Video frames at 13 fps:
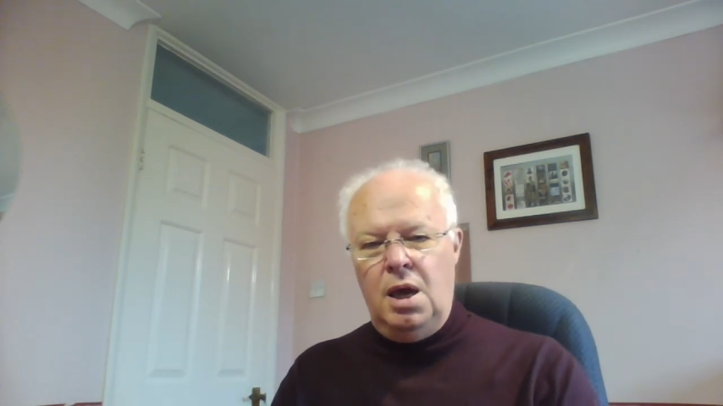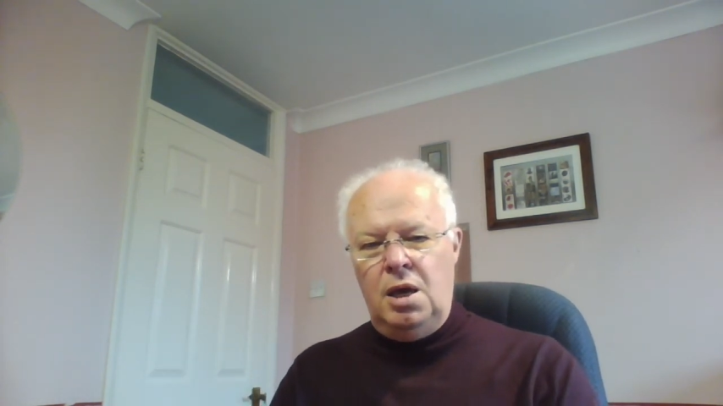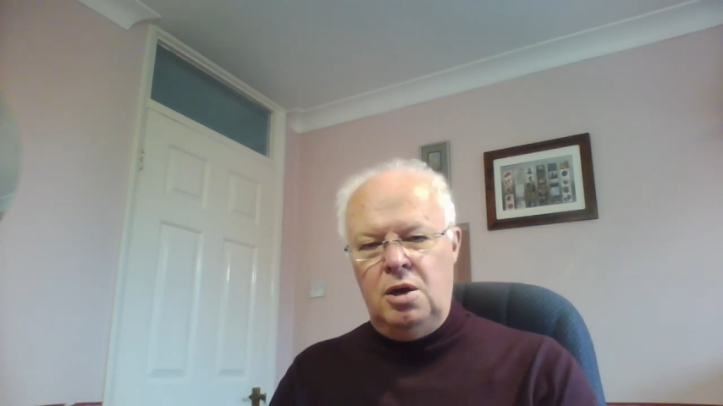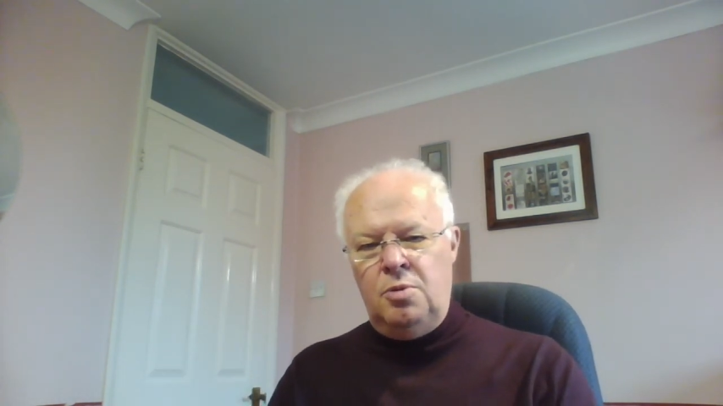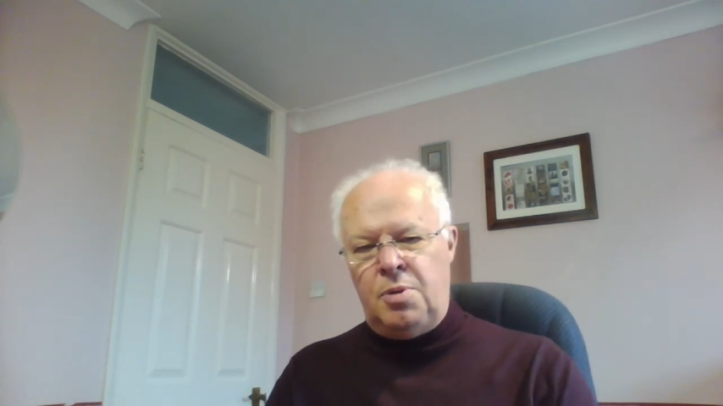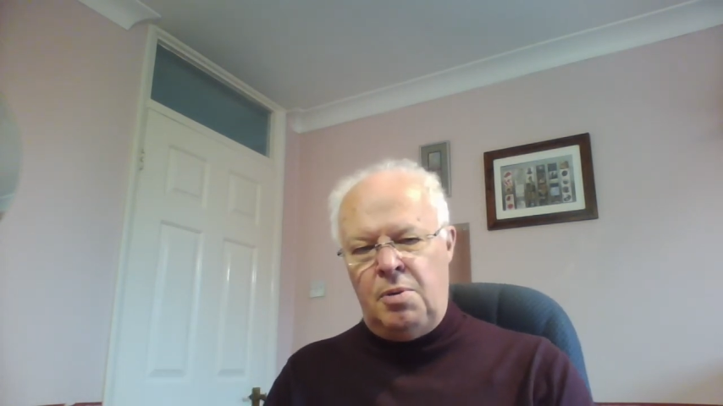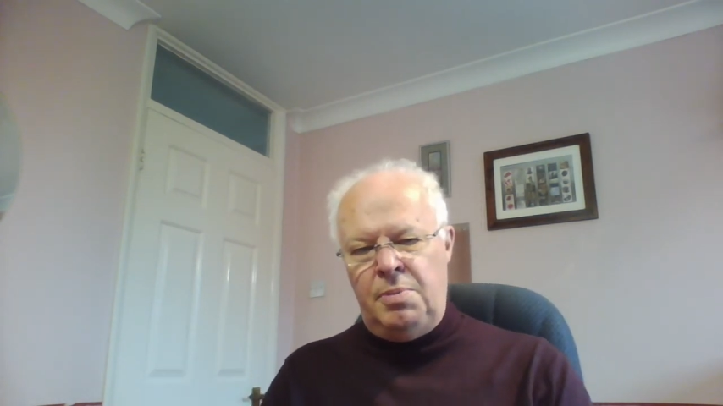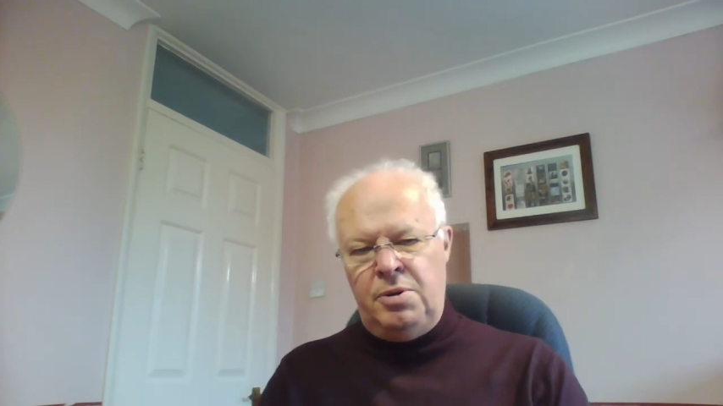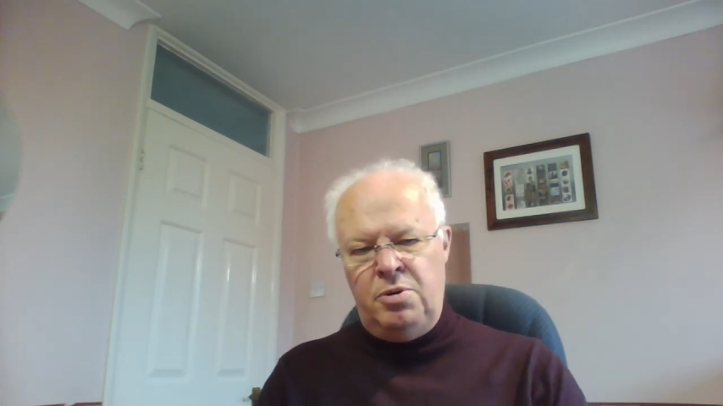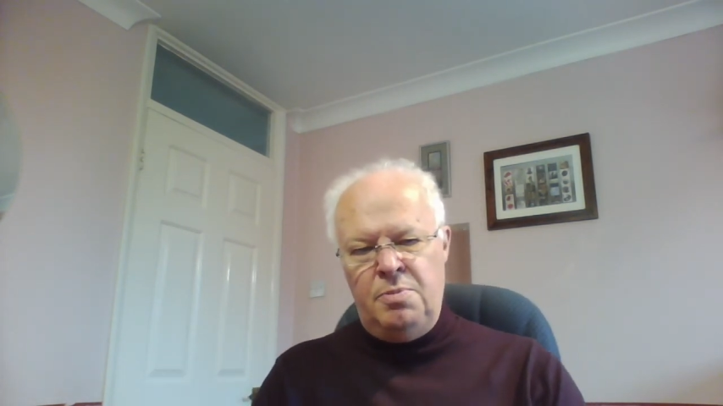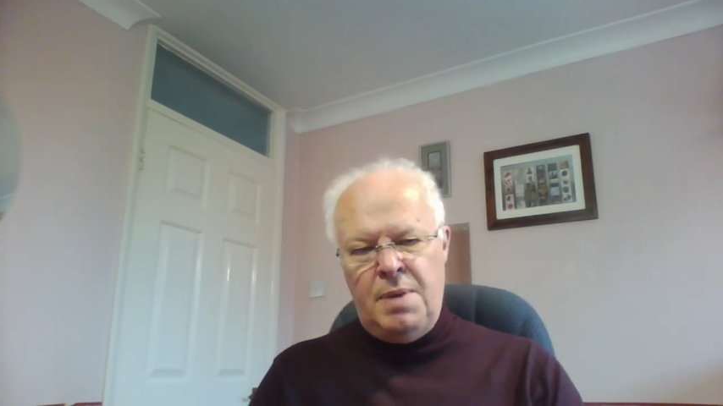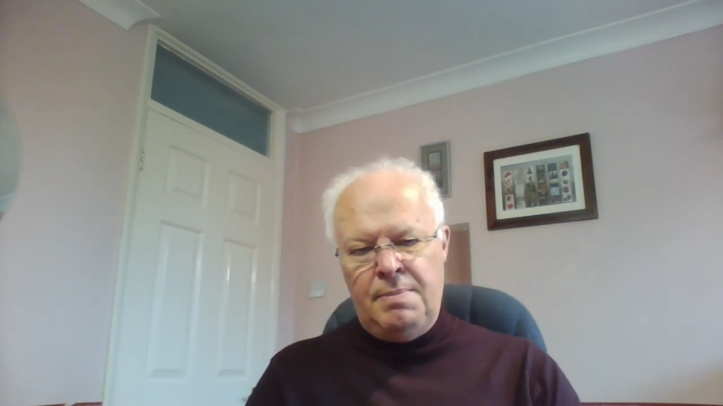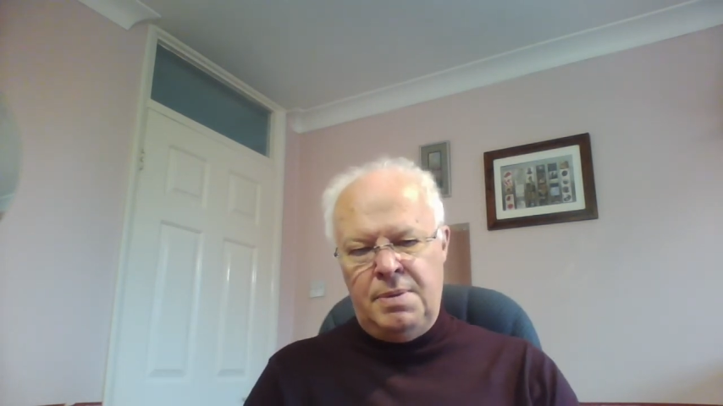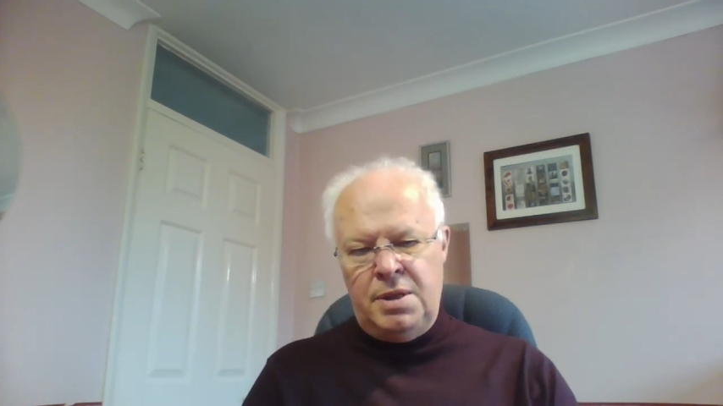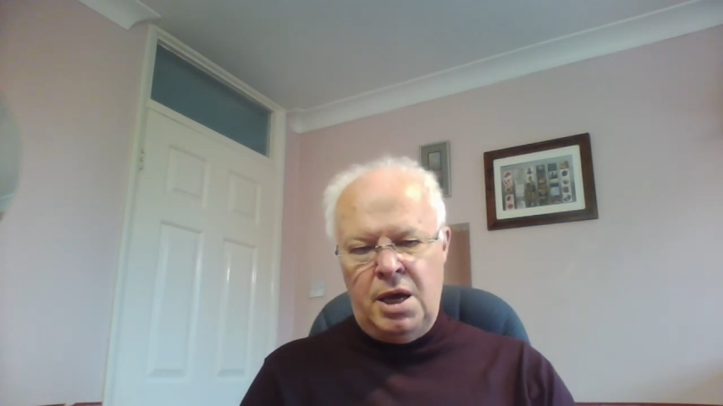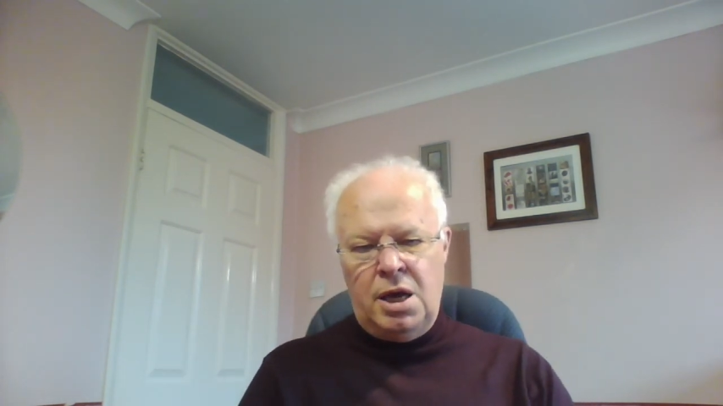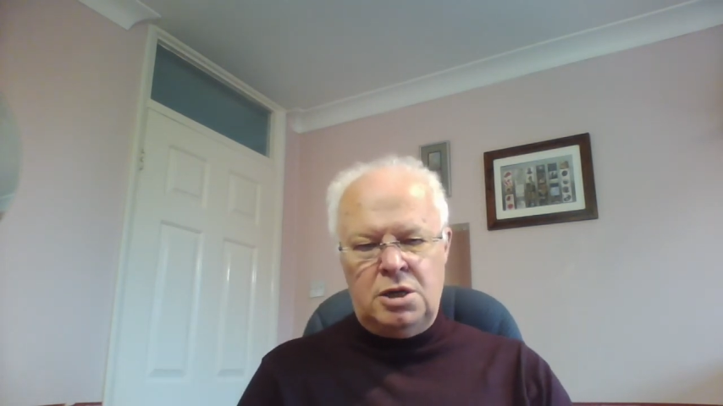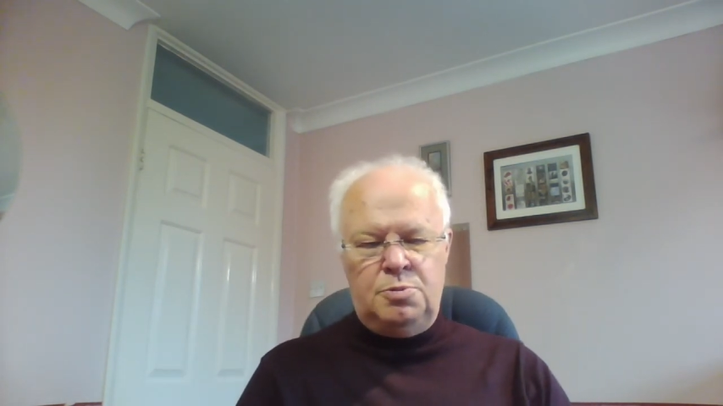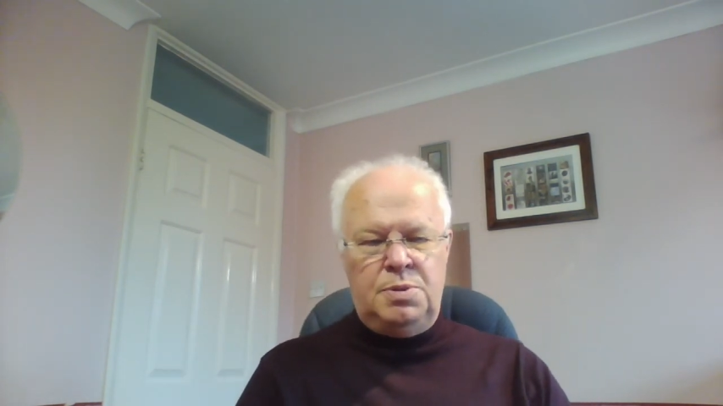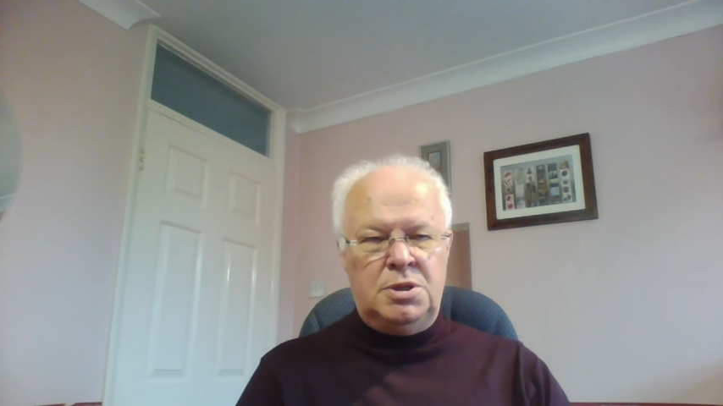You probably remember the
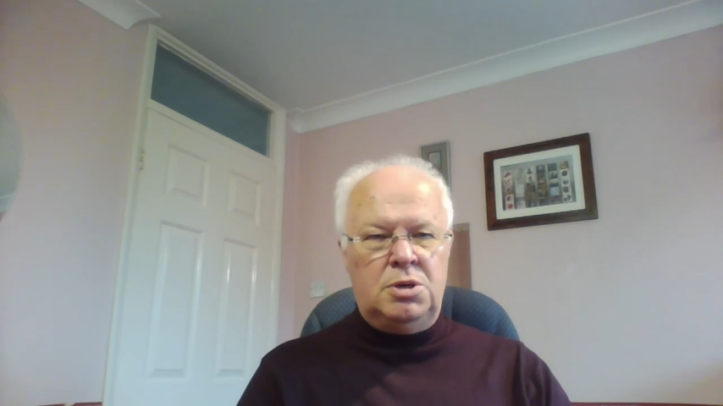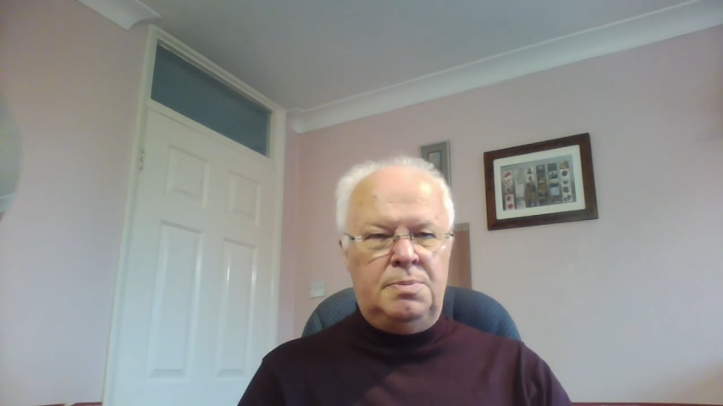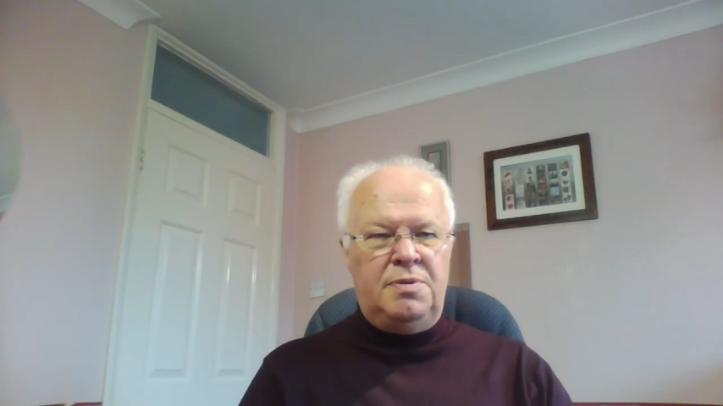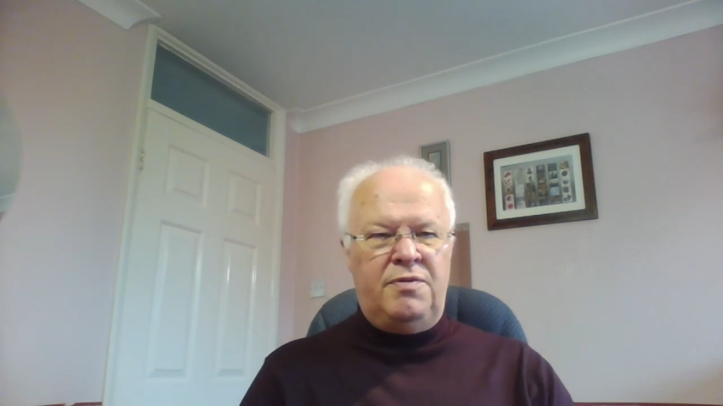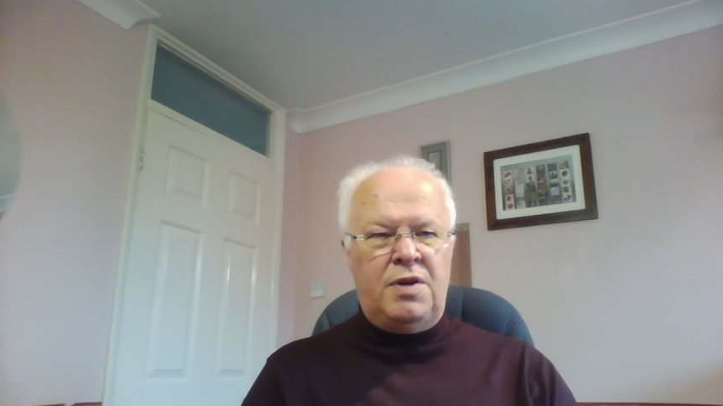Archbishop of